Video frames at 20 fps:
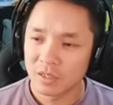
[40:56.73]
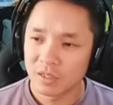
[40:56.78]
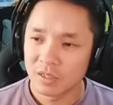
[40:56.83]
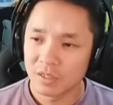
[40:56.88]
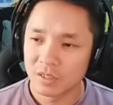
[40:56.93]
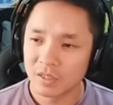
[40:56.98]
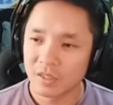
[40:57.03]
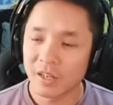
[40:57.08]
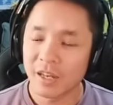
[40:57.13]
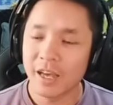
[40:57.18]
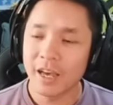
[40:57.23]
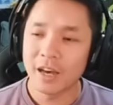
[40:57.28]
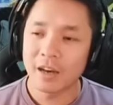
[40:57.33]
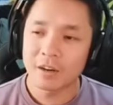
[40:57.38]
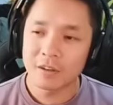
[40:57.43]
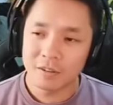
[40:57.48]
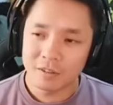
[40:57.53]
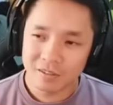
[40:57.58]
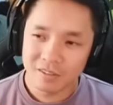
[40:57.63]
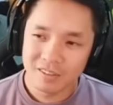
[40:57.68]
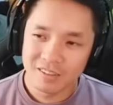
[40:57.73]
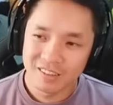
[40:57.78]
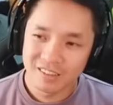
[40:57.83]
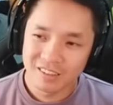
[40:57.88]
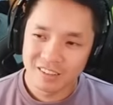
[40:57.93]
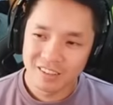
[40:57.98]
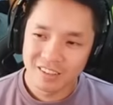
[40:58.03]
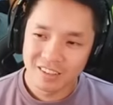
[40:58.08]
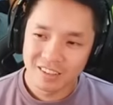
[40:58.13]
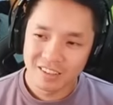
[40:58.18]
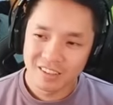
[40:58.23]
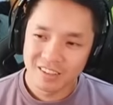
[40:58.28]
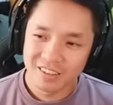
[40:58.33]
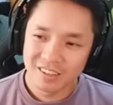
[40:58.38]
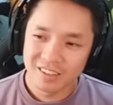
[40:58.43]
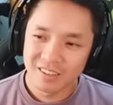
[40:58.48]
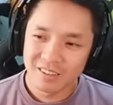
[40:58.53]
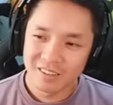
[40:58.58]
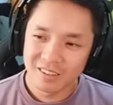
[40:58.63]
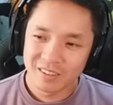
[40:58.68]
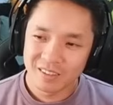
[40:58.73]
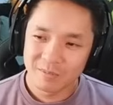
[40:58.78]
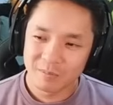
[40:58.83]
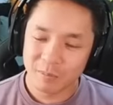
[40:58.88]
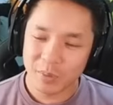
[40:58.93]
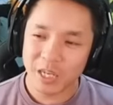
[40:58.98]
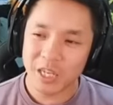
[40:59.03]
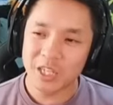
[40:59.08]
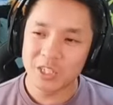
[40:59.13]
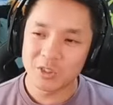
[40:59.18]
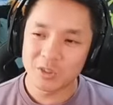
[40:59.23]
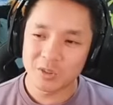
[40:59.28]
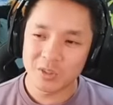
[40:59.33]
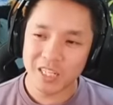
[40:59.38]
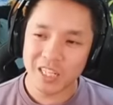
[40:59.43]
So now, Beedrill